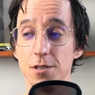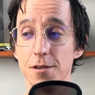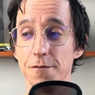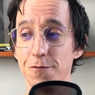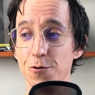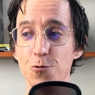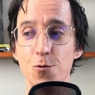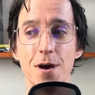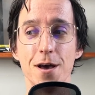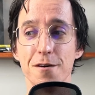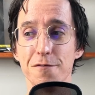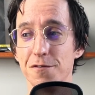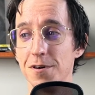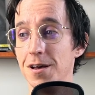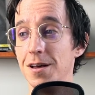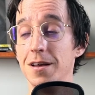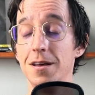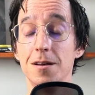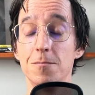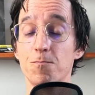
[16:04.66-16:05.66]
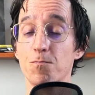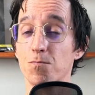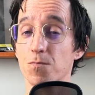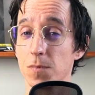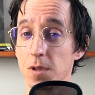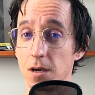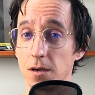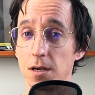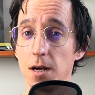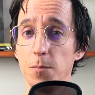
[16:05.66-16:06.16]
if you have
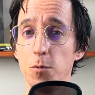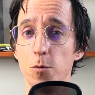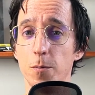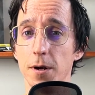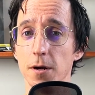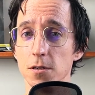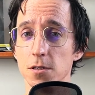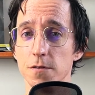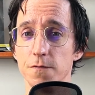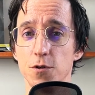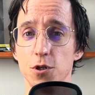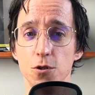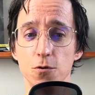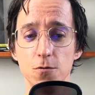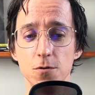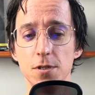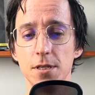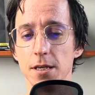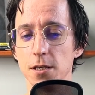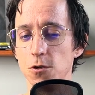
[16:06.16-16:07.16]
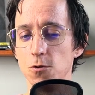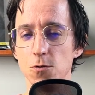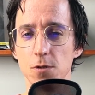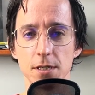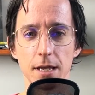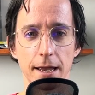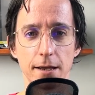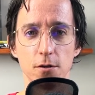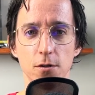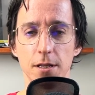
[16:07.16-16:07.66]
a couple pairs of shoes that you
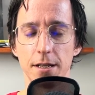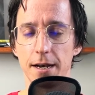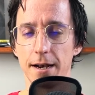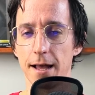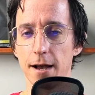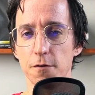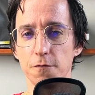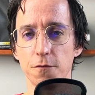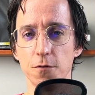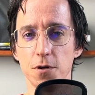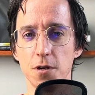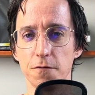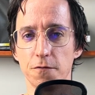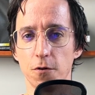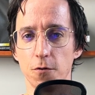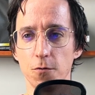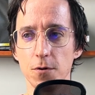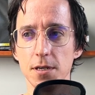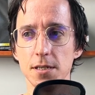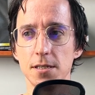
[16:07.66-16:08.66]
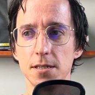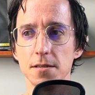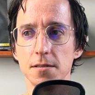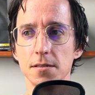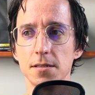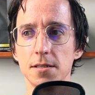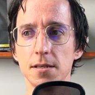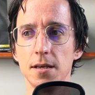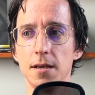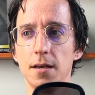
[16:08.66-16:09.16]
cycle in and out for different
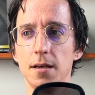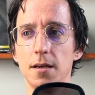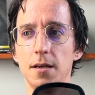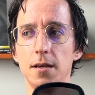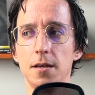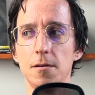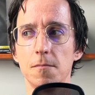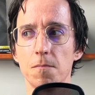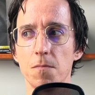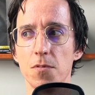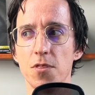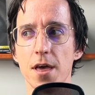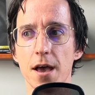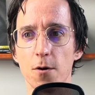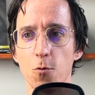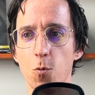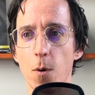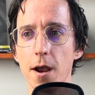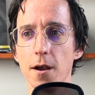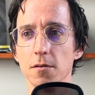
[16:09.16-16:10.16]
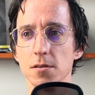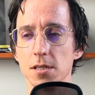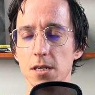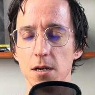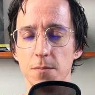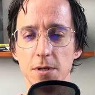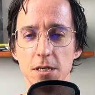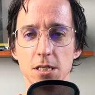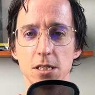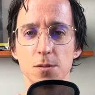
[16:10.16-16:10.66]
reasons, that wear is going
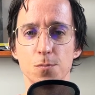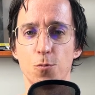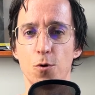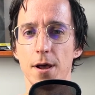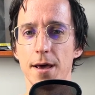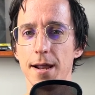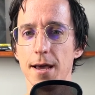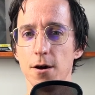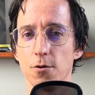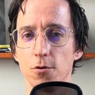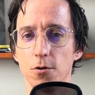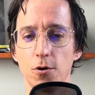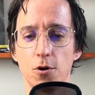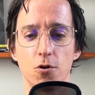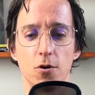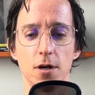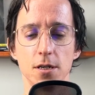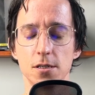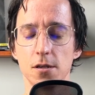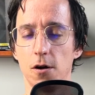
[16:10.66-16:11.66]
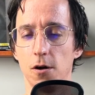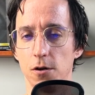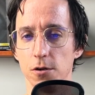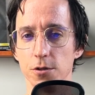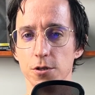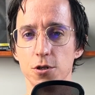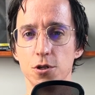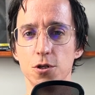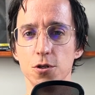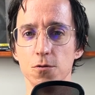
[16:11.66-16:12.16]
to be spread out across all
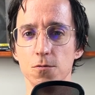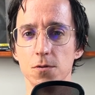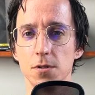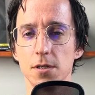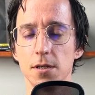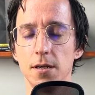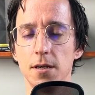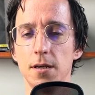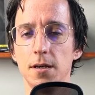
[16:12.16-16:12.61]
the shoes.